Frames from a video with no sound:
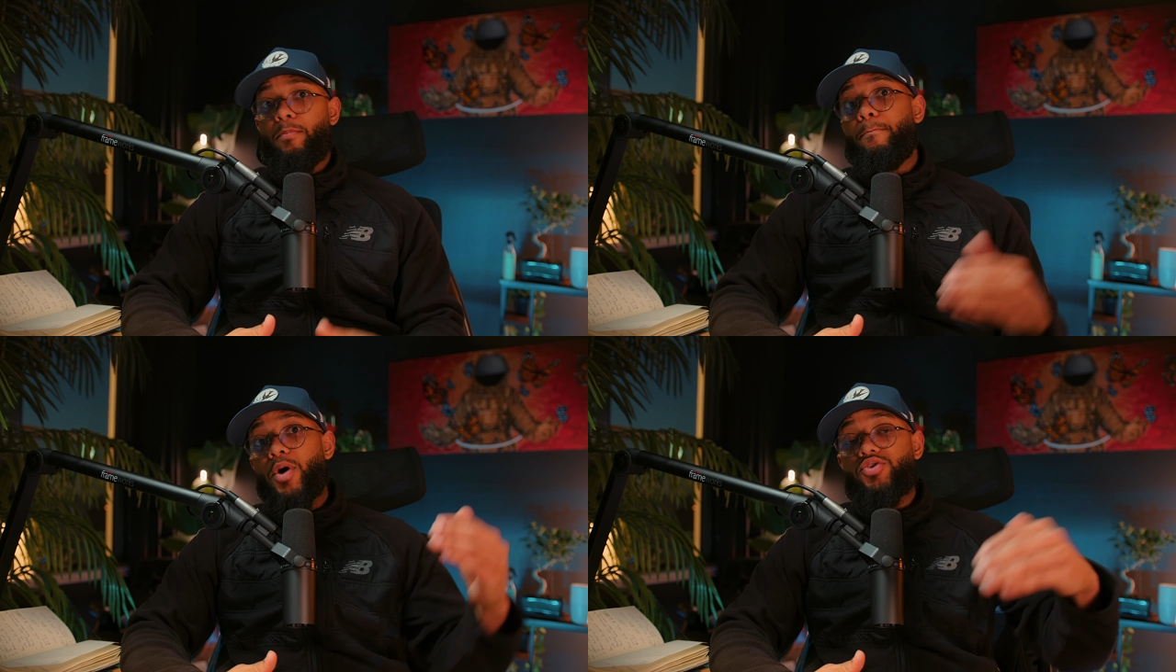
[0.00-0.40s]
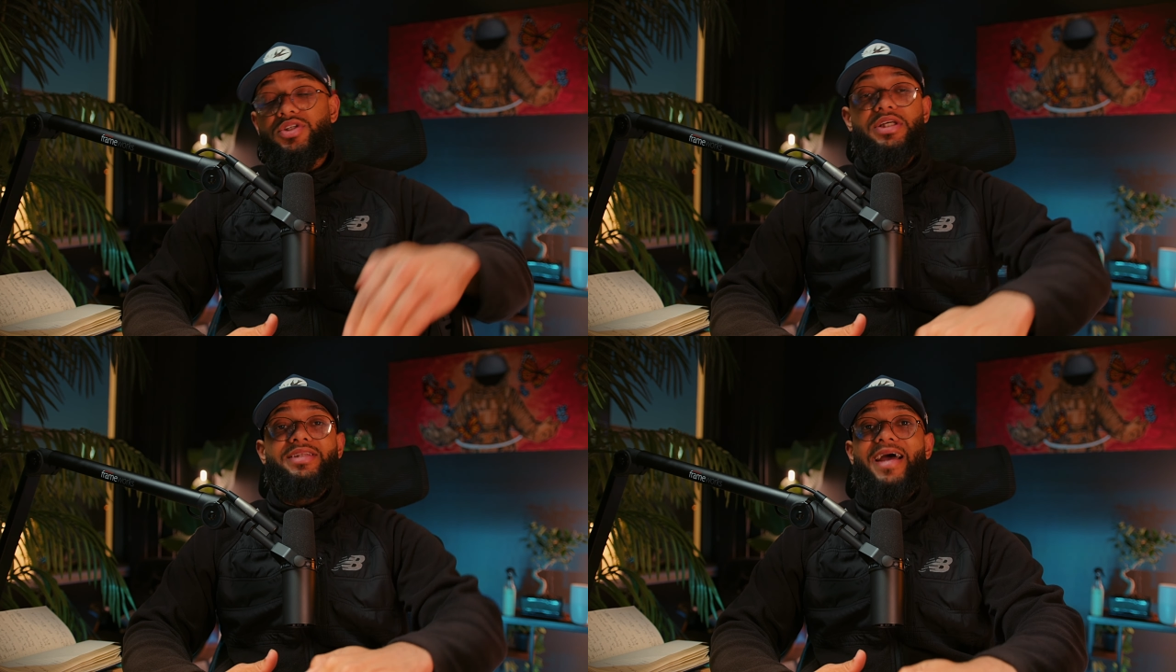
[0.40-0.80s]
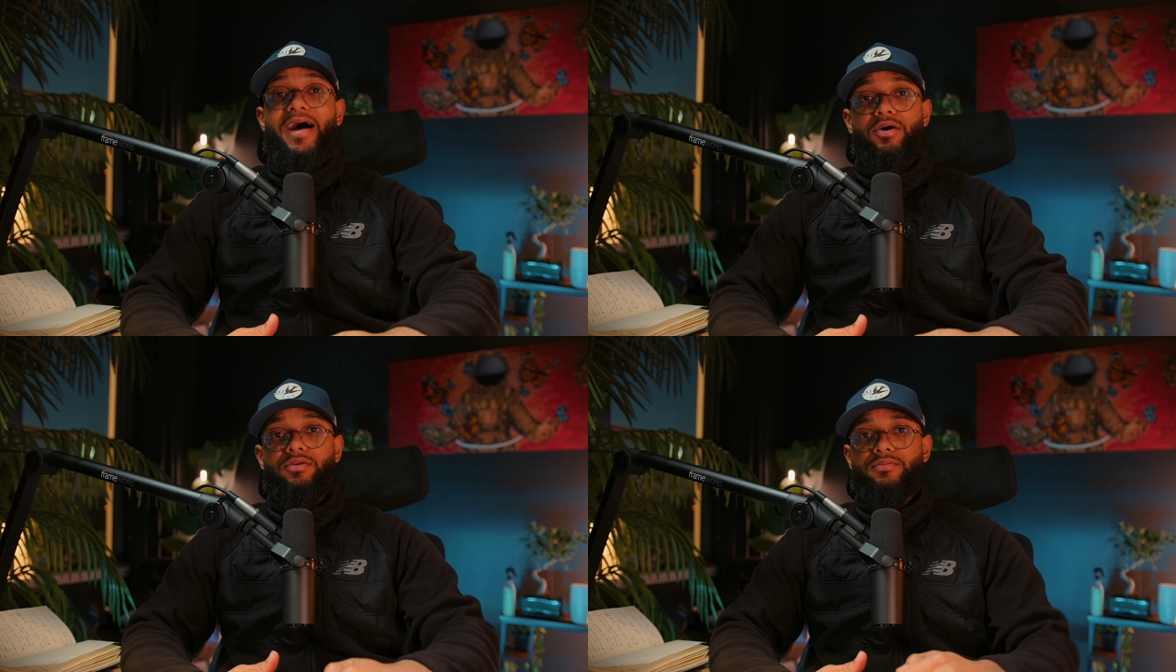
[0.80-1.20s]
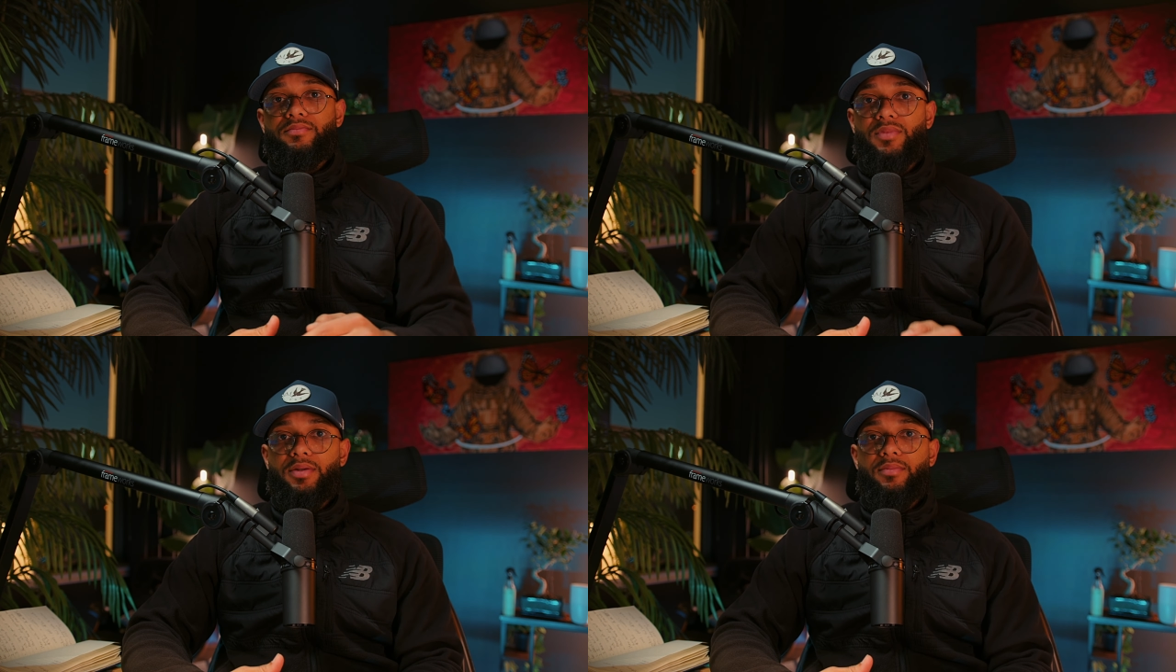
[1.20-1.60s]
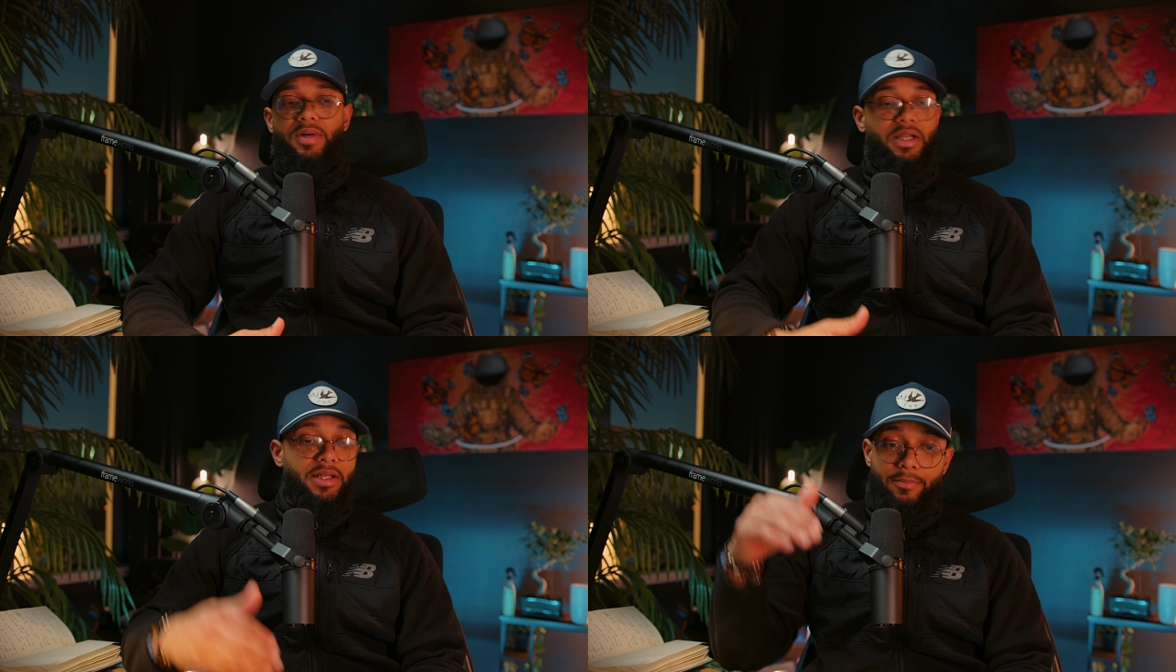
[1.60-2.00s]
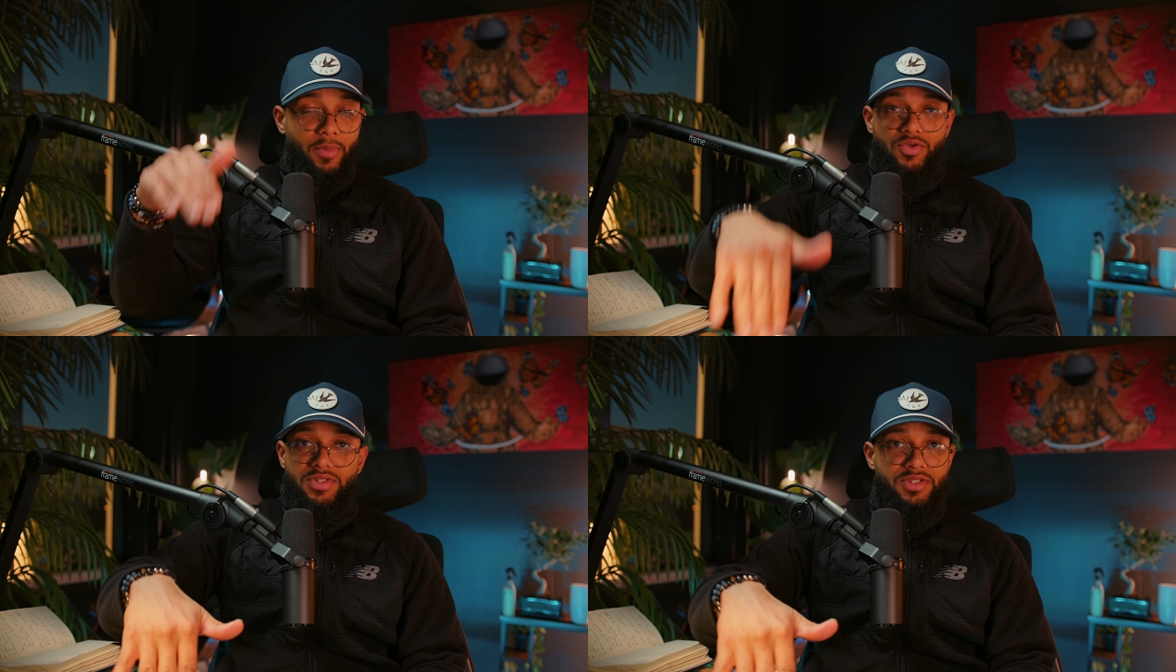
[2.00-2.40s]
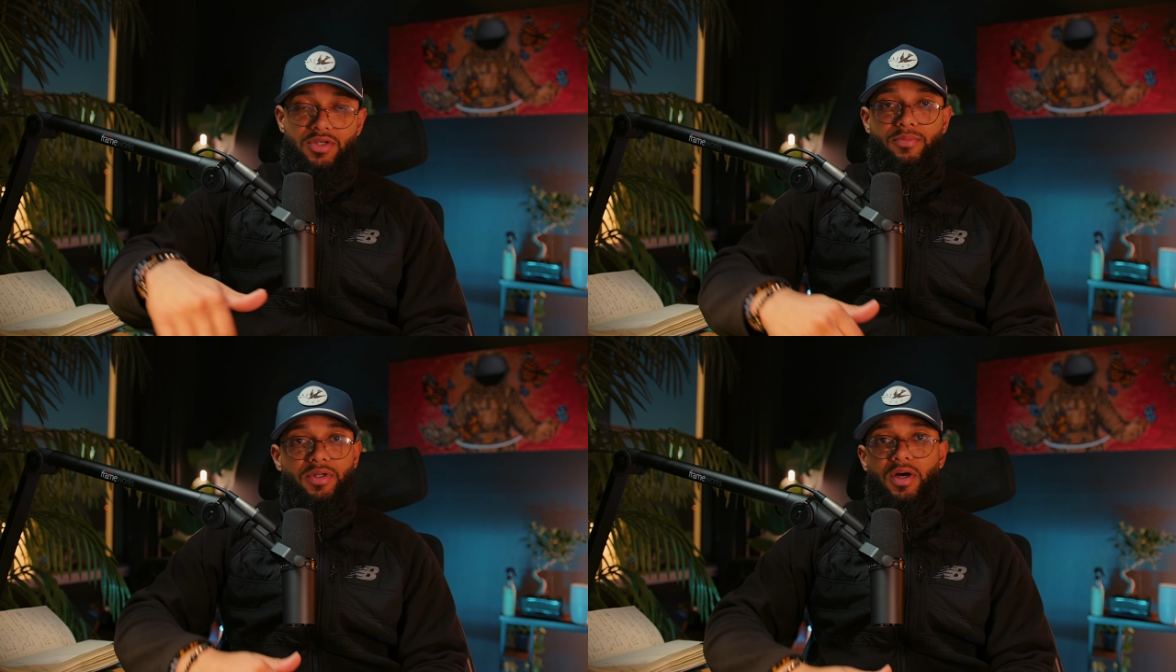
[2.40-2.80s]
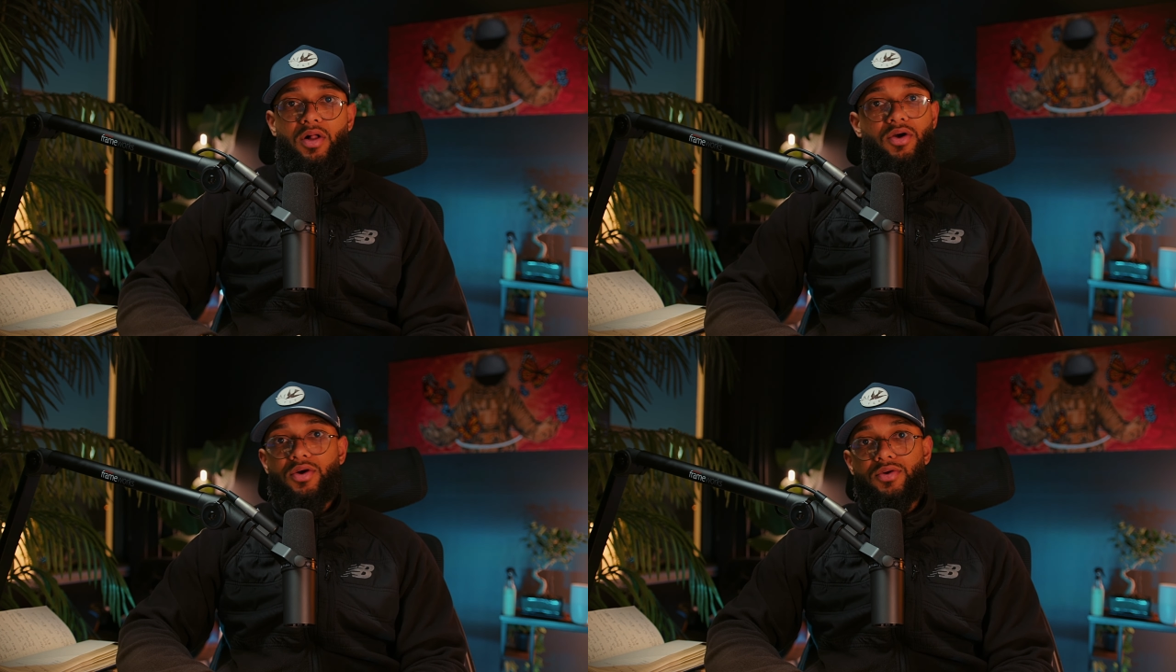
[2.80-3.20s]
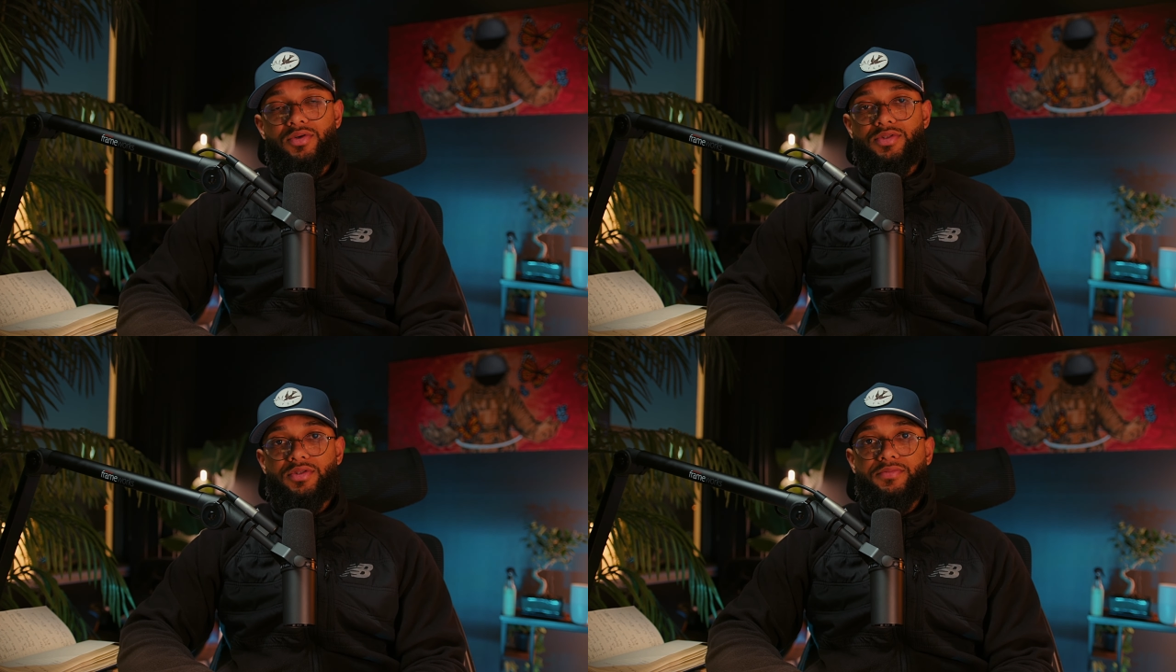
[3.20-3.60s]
mostly down. Mostly it's gonna be all hurdles.